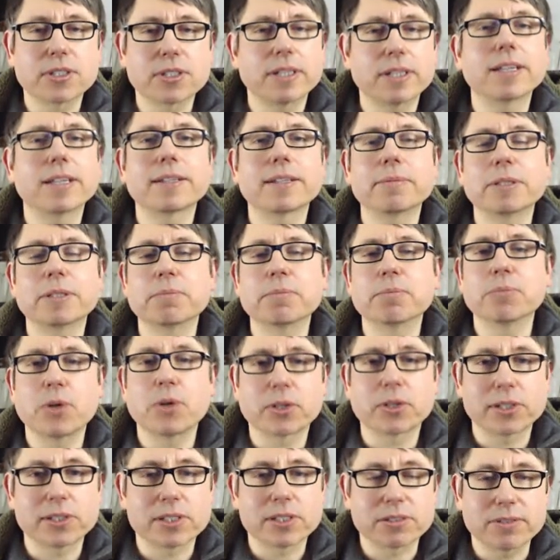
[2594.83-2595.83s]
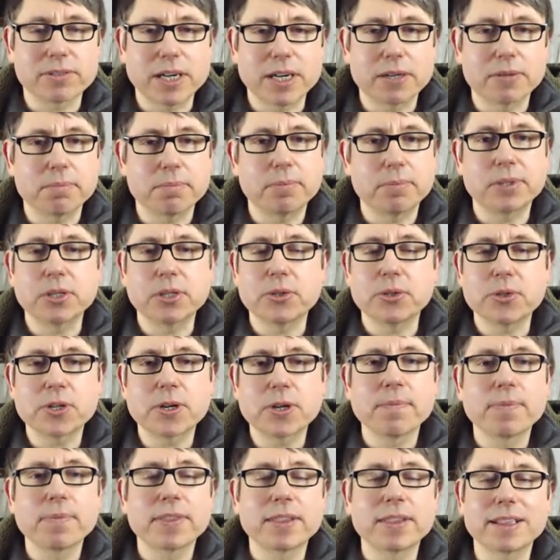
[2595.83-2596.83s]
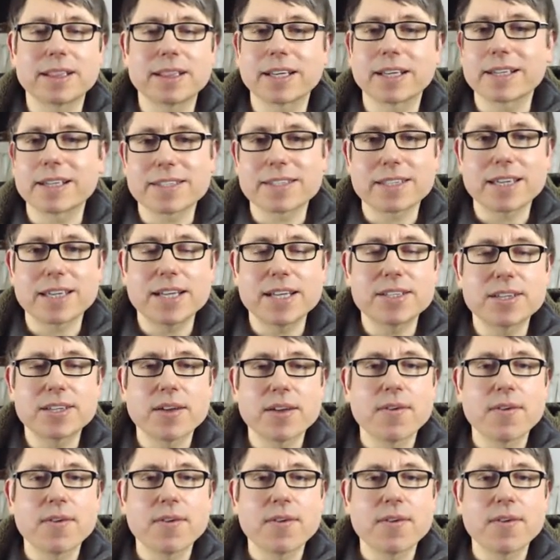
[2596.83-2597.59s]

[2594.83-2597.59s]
a little bit modeled around Bjork, like I said,